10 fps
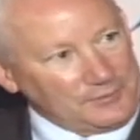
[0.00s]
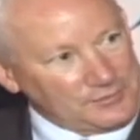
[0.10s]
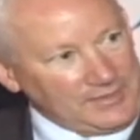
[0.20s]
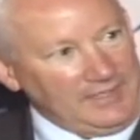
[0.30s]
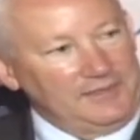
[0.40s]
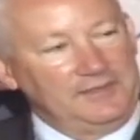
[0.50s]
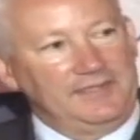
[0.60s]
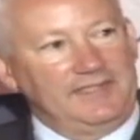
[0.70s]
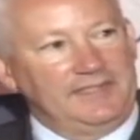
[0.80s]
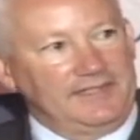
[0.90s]

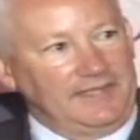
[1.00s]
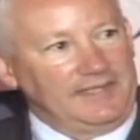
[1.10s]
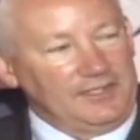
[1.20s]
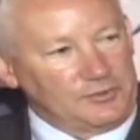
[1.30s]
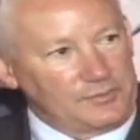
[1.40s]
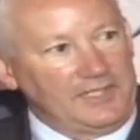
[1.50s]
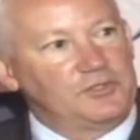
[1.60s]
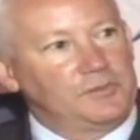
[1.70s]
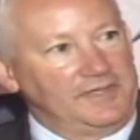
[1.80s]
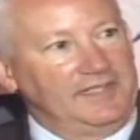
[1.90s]
solidly
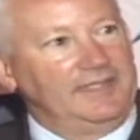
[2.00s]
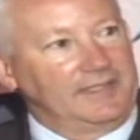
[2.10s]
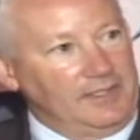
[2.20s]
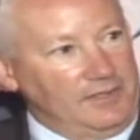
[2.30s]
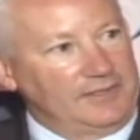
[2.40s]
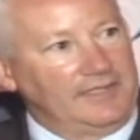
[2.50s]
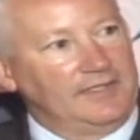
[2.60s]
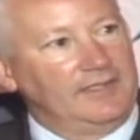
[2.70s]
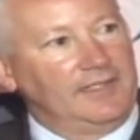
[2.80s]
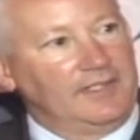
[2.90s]
entrenched within the
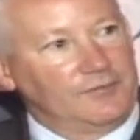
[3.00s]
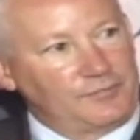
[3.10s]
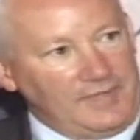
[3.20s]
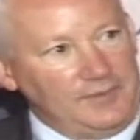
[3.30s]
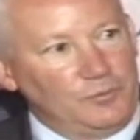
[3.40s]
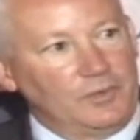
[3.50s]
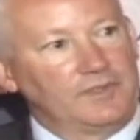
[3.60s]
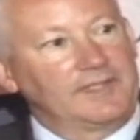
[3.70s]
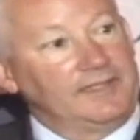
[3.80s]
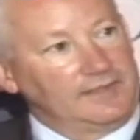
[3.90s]
Guardian
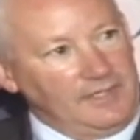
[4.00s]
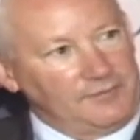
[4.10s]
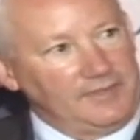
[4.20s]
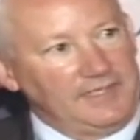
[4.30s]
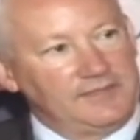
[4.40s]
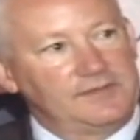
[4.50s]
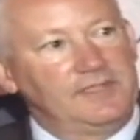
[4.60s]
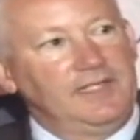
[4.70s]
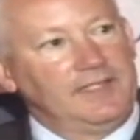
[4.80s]
framework and governance,